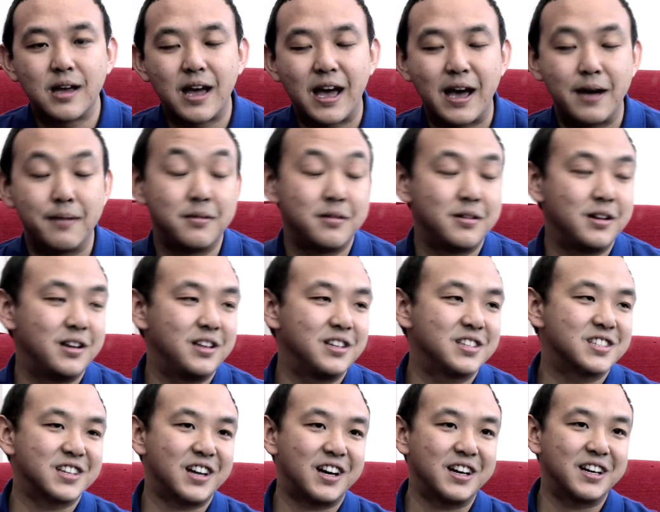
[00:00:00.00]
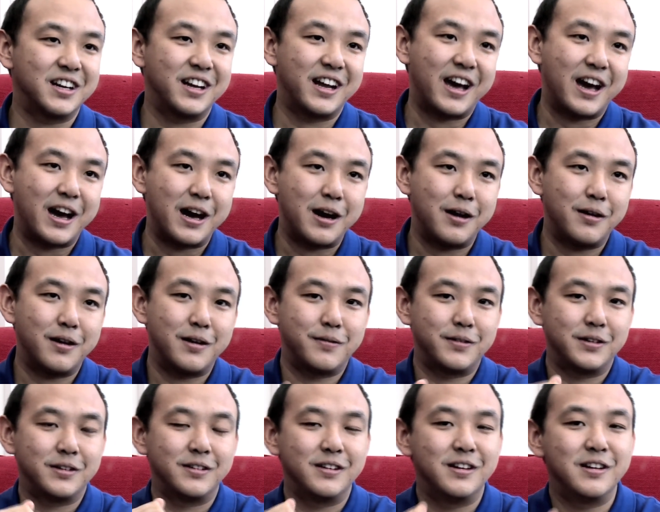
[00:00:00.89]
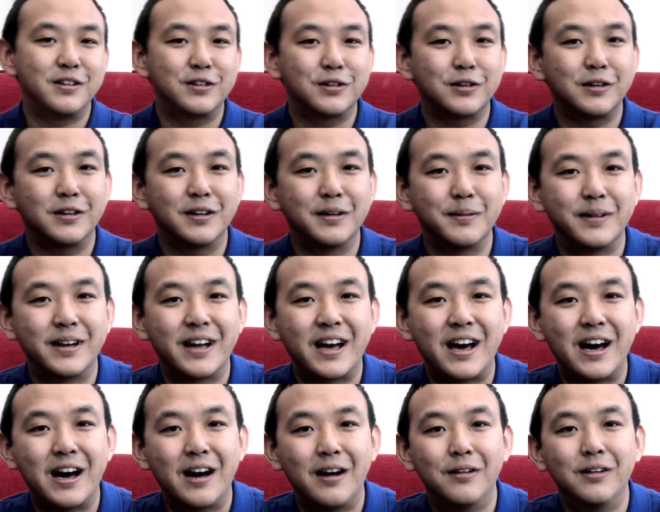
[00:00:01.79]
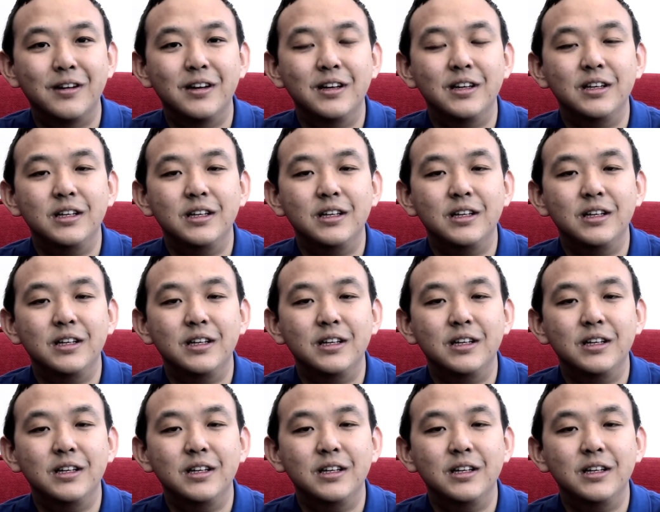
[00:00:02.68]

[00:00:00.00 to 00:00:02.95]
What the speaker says: haven't really started how. I haven't really thought about how.